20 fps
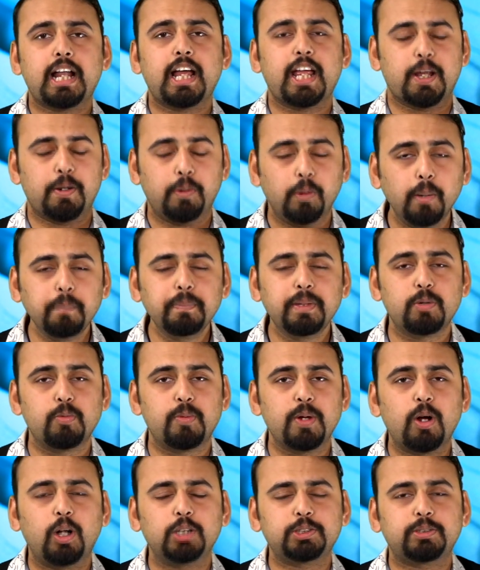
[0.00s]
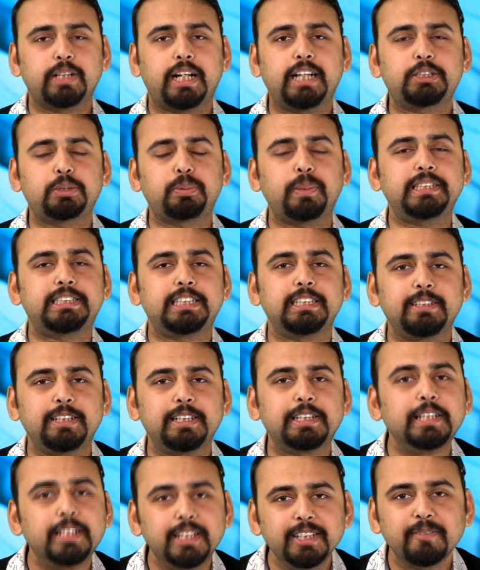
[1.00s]
I hope that we also get sweets in
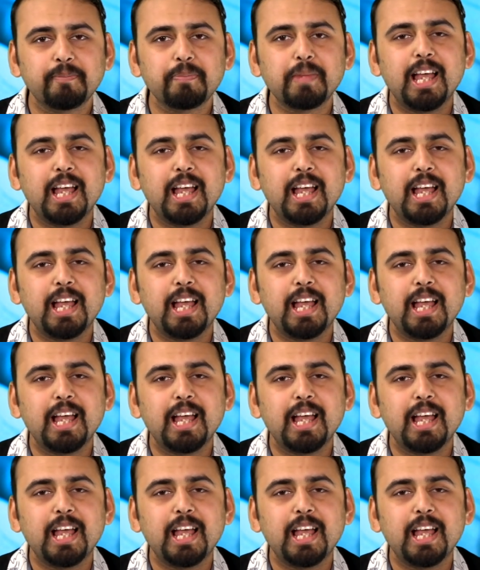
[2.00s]
return.